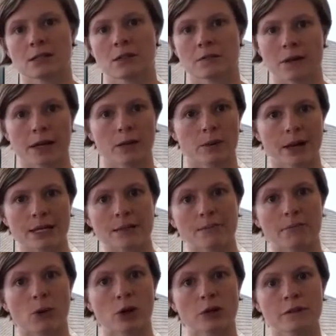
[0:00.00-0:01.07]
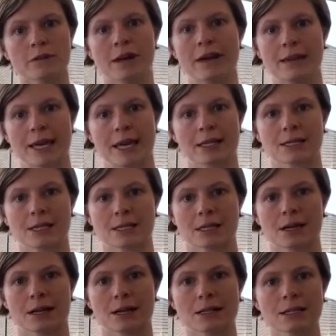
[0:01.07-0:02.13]
So find a way to modify the
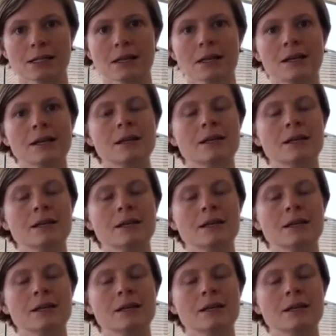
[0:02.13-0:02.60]
exercise